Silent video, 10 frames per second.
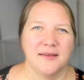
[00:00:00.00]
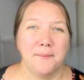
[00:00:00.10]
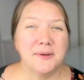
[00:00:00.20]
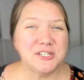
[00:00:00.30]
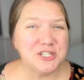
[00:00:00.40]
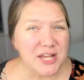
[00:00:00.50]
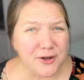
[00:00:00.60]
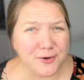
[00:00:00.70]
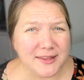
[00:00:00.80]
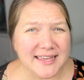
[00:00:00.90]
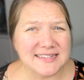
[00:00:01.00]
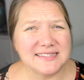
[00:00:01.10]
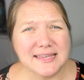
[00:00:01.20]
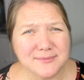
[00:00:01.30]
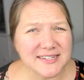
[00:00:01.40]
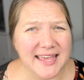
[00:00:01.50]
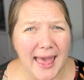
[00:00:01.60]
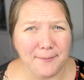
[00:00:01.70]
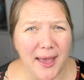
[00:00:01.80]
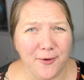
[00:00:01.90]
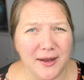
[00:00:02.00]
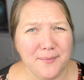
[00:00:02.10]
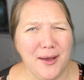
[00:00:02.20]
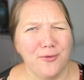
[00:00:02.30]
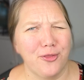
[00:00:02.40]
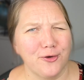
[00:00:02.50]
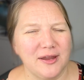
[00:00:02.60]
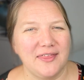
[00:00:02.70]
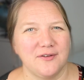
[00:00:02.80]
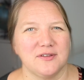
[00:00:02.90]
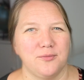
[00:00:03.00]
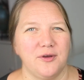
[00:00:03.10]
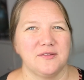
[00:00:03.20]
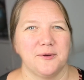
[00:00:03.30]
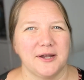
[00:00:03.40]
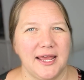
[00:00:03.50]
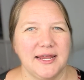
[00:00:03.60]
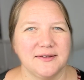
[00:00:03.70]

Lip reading: But generally, it seems to cap out at about 30,000 points per night.